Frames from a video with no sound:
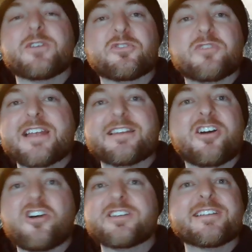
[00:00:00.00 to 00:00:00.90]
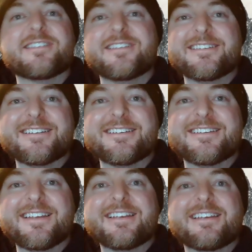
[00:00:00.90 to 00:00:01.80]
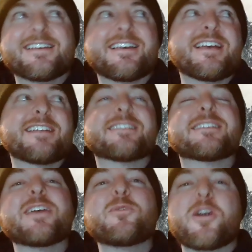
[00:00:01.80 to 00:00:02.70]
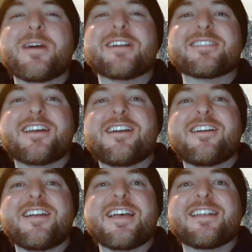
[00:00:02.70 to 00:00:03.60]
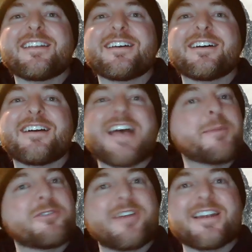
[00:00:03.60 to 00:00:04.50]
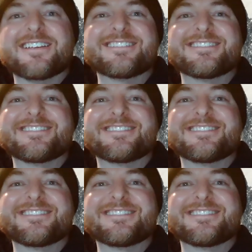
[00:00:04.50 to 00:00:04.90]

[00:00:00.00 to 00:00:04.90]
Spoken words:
a great holiday season. And stay warm out there, and happy writing.